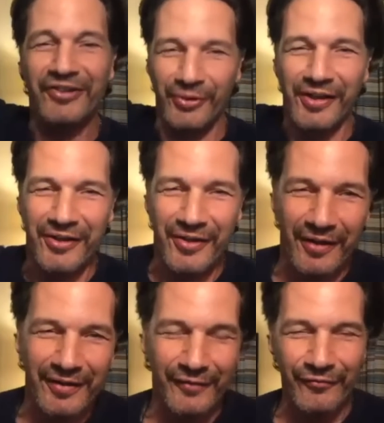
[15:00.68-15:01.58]
really good
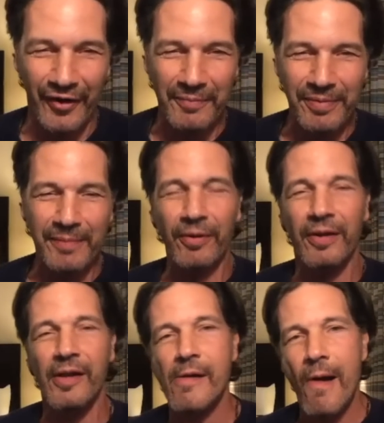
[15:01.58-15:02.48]
in front of people.
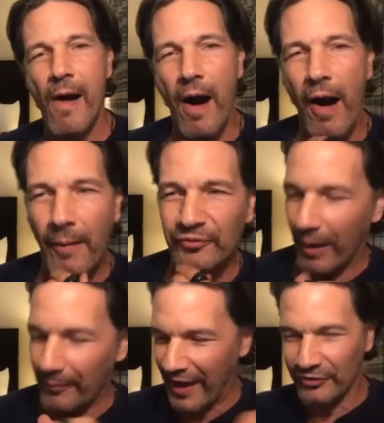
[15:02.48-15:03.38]
Drop
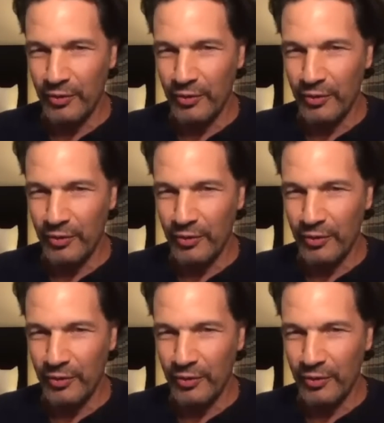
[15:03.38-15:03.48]
down, do